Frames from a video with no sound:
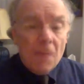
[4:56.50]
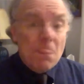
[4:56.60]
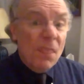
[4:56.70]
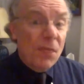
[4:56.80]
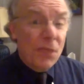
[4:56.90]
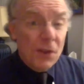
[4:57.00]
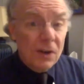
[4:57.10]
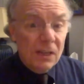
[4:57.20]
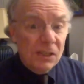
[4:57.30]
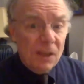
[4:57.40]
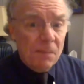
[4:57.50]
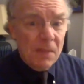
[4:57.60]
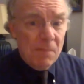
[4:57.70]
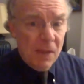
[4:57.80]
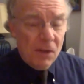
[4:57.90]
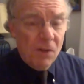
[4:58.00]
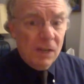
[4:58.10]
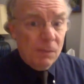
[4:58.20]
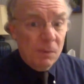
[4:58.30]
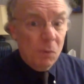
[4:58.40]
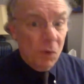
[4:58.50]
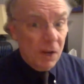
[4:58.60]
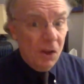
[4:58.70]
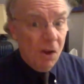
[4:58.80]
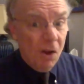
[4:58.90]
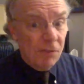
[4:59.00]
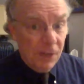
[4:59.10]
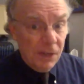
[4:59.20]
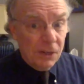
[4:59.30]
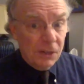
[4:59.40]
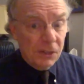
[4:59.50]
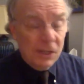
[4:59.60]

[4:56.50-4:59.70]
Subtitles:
The third is something that Beethoven has been working on for years.